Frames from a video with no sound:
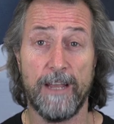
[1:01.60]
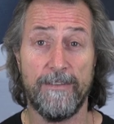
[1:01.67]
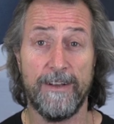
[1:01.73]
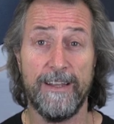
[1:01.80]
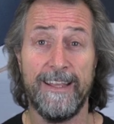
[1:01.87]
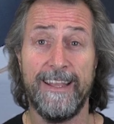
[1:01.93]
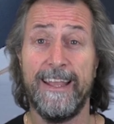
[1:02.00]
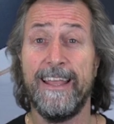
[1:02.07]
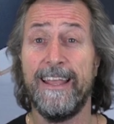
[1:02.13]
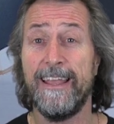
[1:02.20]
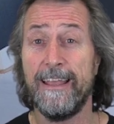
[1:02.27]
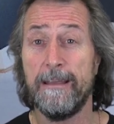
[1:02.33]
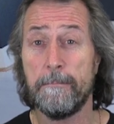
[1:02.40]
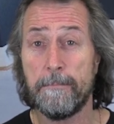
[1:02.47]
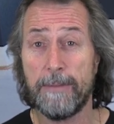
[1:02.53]
over?
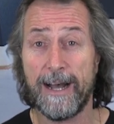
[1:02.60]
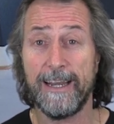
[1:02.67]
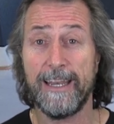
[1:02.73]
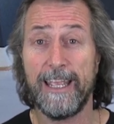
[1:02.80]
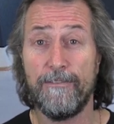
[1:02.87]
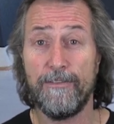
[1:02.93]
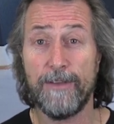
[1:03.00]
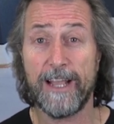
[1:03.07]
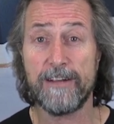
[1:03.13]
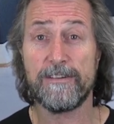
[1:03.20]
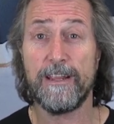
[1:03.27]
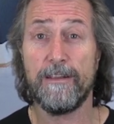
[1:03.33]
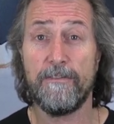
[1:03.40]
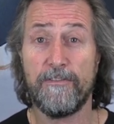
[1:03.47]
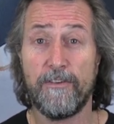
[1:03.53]
But if you
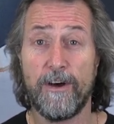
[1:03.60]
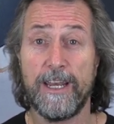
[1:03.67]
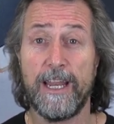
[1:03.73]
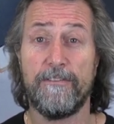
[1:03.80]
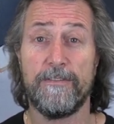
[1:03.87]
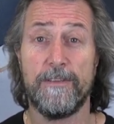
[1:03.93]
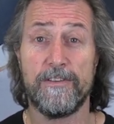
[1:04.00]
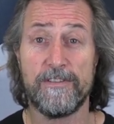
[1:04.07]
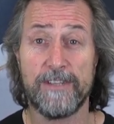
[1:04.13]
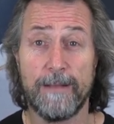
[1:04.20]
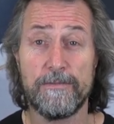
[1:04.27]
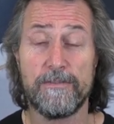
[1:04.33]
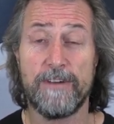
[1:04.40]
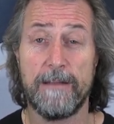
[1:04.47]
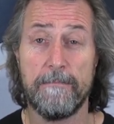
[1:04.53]
actually find out from the
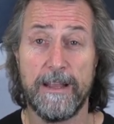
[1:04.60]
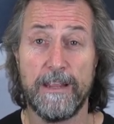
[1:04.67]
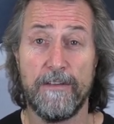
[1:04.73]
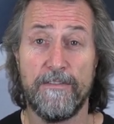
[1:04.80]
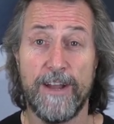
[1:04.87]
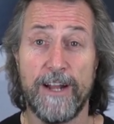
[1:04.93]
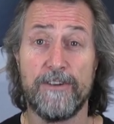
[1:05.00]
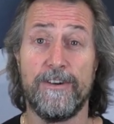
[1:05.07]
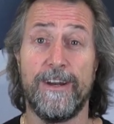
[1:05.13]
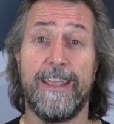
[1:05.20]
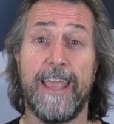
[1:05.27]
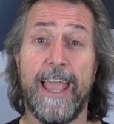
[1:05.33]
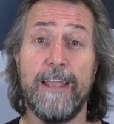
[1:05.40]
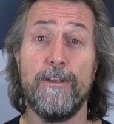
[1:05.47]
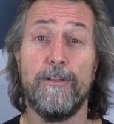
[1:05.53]
substrate manufacturer,
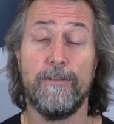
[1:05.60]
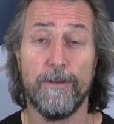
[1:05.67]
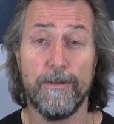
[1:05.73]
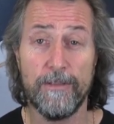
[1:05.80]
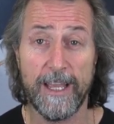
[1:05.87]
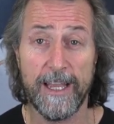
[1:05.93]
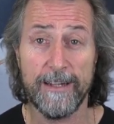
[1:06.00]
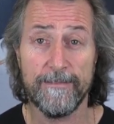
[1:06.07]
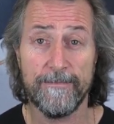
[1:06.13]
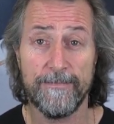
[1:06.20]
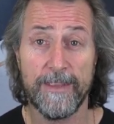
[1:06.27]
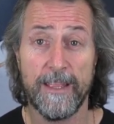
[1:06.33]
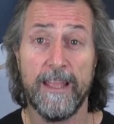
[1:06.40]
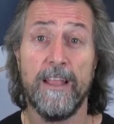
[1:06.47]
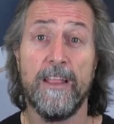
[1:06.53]
can you do that?
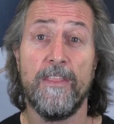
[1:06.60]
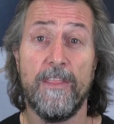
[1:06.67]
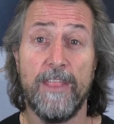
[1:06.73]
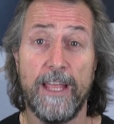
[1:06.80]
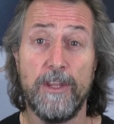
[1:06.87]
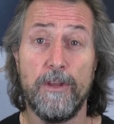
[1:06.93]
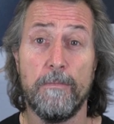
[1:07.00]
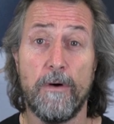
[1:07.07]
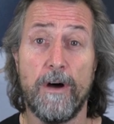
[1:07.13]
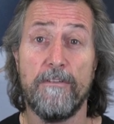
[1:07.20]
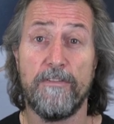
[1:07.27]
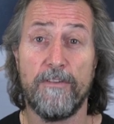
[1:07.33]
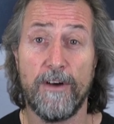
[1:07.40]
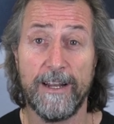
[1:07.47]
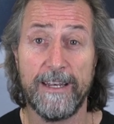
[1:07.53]
Then you
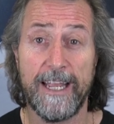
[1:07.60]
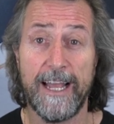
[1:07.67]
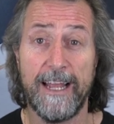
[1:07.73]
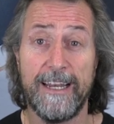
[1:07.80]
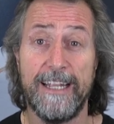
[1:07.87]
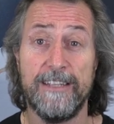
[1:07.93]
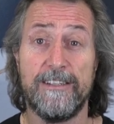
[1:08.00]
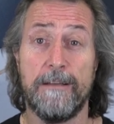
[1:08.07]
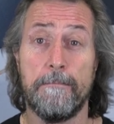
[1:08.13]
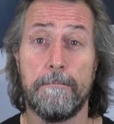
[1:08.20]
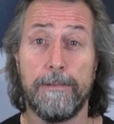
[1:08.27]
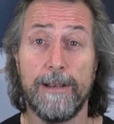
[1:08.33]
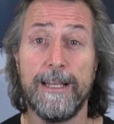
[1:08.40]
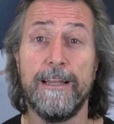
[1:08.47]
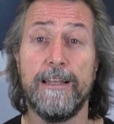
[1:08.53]
might find out it's
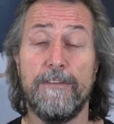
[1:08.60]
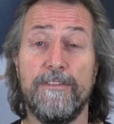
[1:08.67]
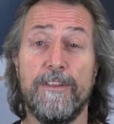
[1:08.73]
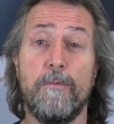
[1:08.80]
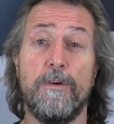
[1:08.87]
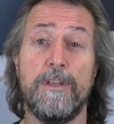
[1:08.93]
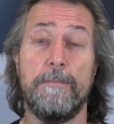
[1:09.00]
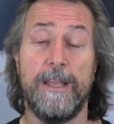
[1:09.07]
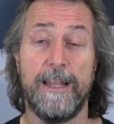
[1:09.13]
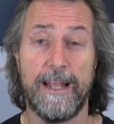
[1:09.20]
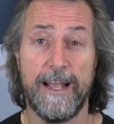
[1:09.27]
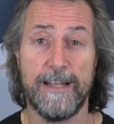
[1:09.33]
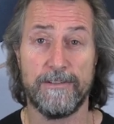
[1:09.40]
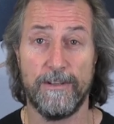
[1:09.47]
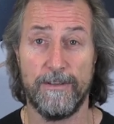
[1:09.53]
completely different than what you're being
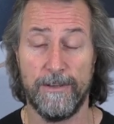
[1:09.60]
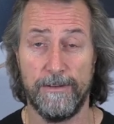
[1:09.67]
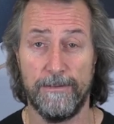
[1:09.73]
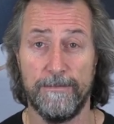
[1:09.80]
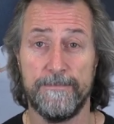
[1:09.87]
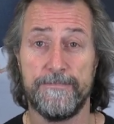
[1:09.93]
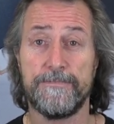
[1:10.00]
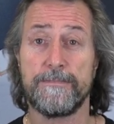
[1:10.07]
asked to do.